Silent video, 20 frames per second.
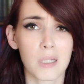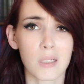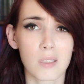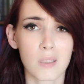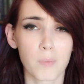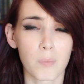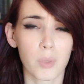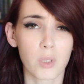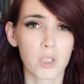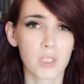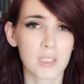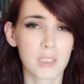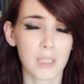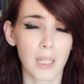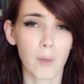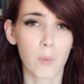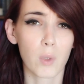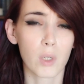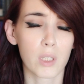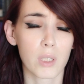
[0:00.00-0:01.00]
picked books
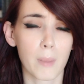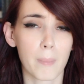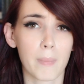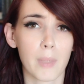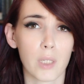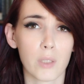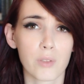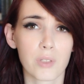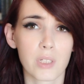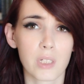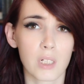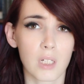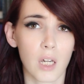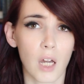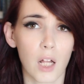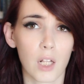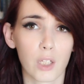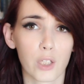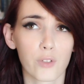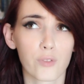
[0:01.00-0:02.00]
that were the most
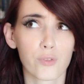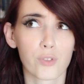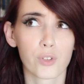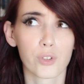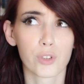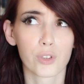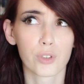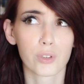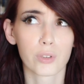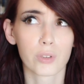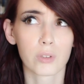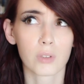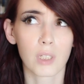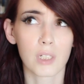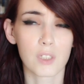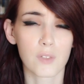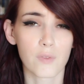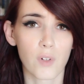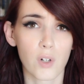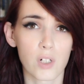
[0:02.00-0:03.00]
colorful
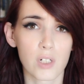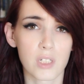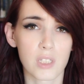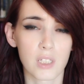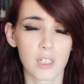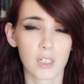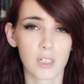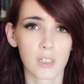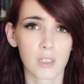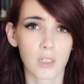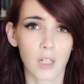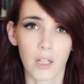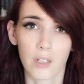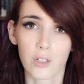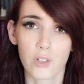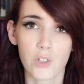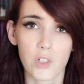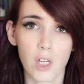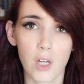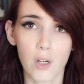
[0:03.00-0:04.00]
as far as the
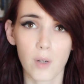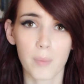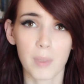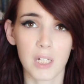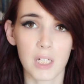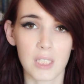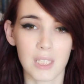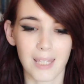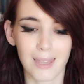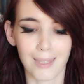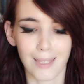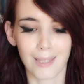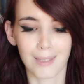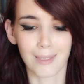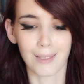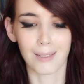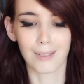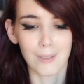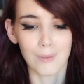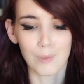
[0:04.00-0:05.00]
colors go because I thought
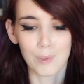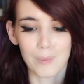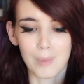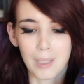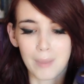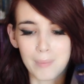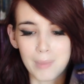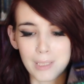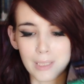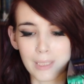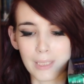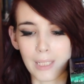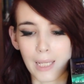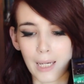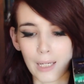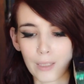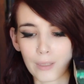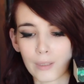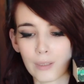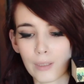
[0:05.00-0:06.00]
that it would make my
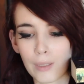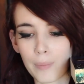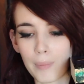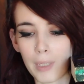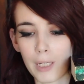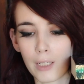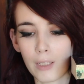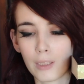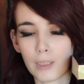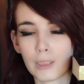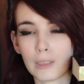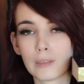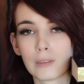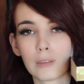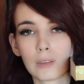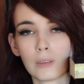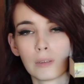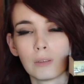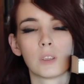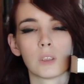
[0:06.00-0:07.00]
stack look better, and
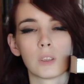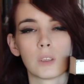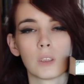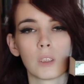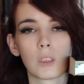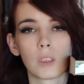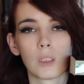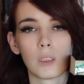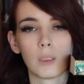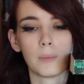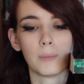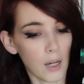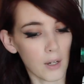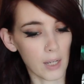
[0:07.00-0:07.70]
just look at them.